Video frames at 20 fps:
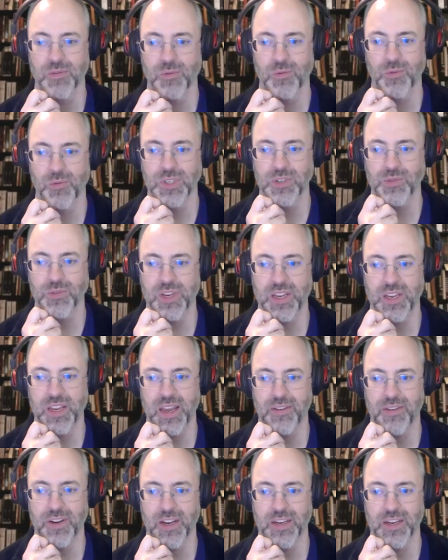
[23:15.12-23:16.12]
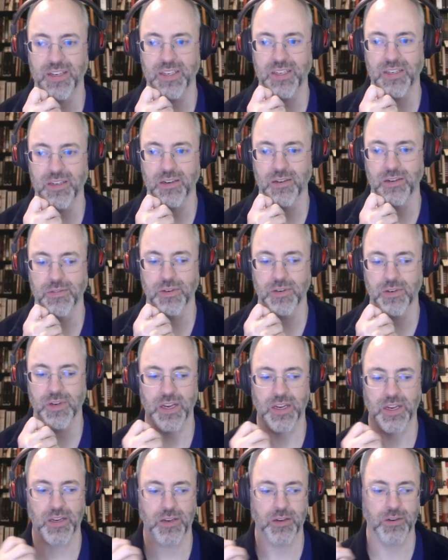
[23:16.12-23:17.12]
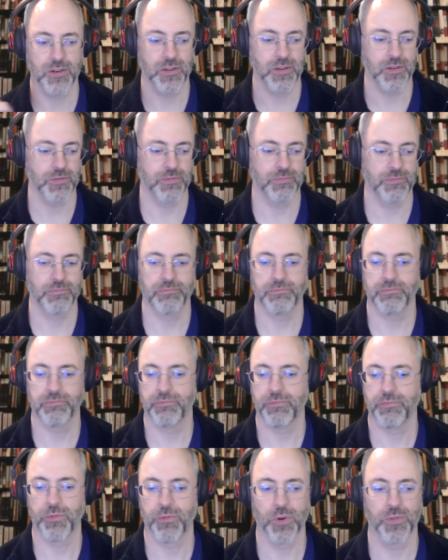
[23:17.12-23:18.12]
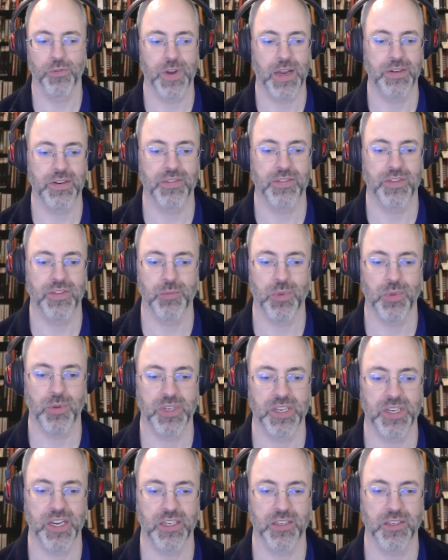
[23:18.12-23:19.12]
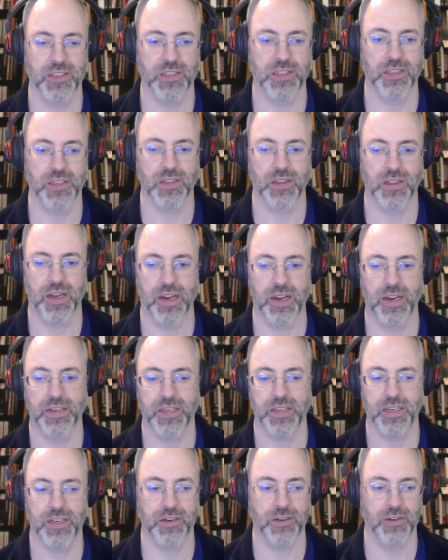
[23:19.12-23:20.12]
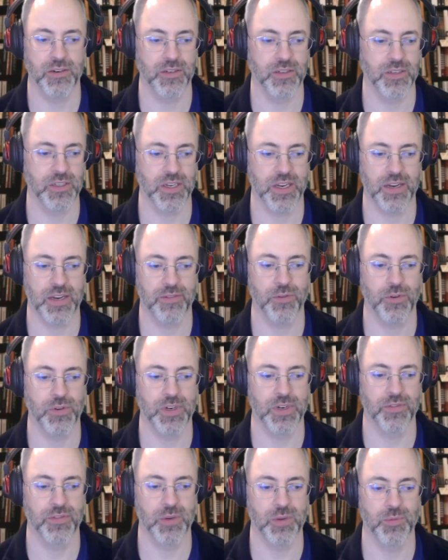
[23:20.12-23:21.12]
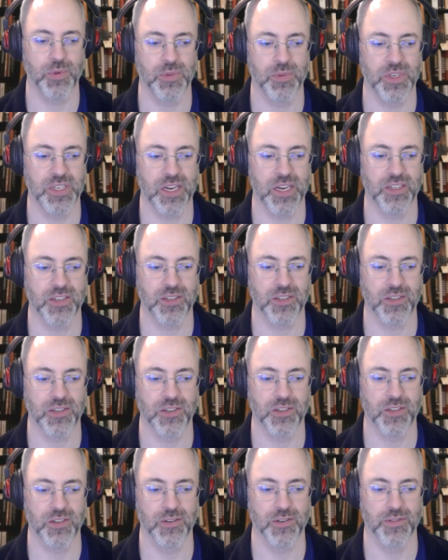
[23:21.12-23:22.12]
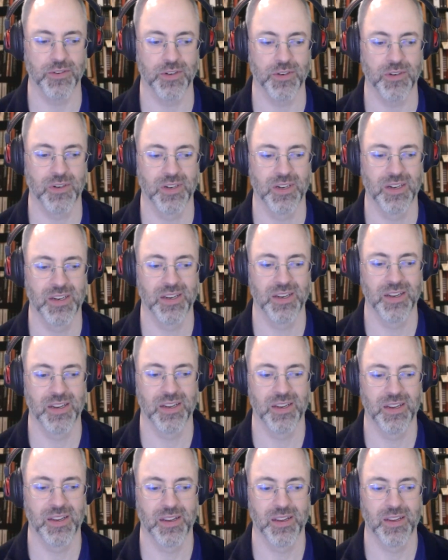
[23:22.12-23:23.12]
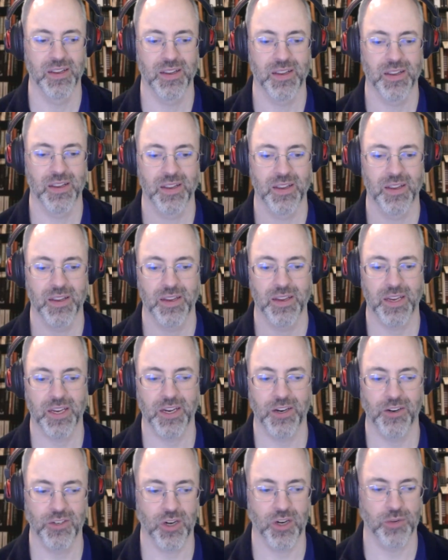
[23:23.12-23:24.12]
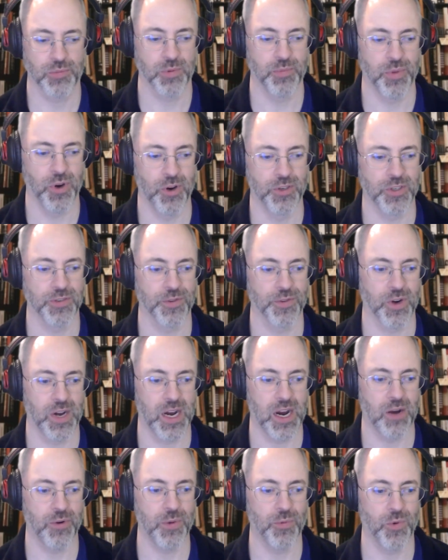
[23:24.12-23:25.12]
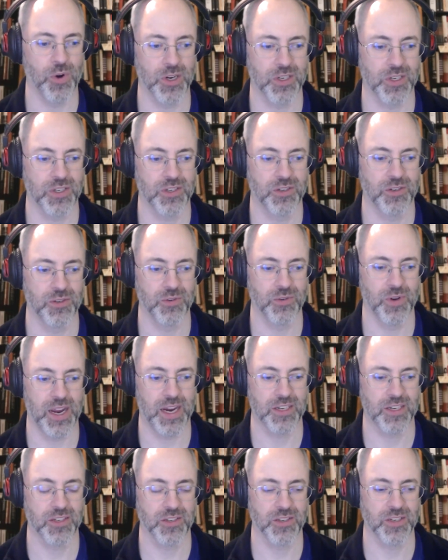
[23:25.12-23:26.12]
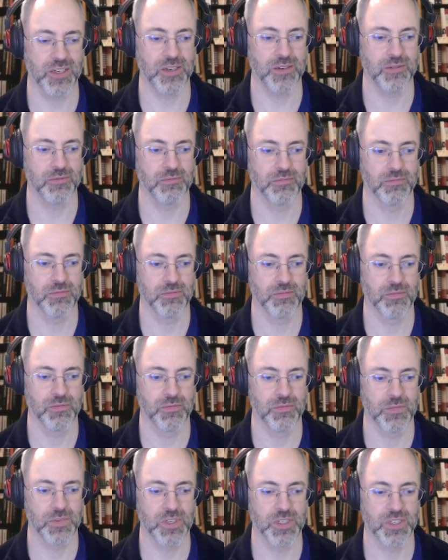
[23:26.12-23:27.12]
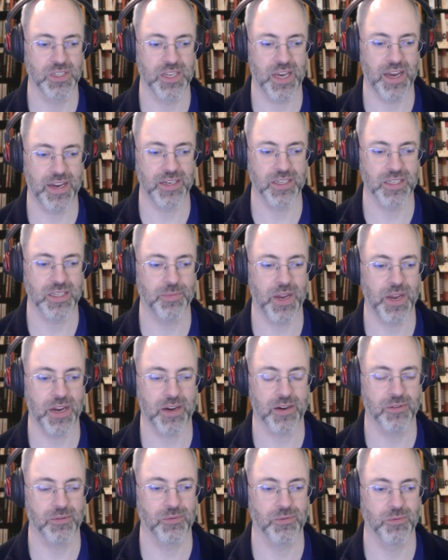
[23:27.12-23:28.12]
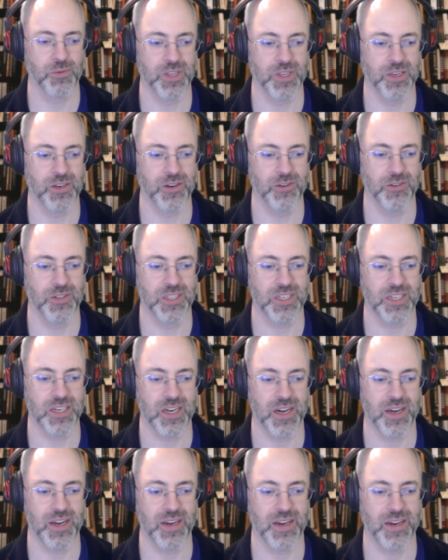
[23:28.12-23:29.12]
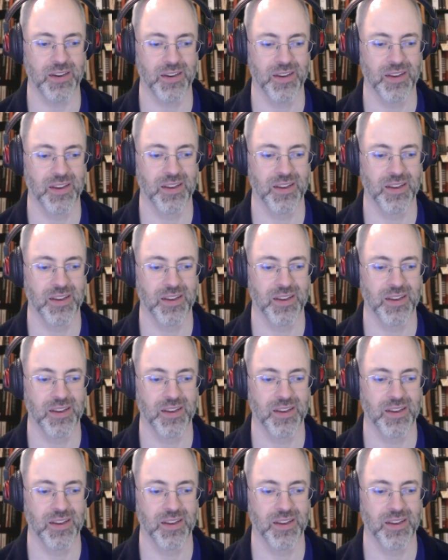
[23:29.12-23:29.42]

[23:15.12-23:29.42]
once we have an idea of, okay, here are the 4 or 5 different implementations of the client, here is a handful of different implementations of the server. Here's our proposal for how we want to actually design a spec within OCI.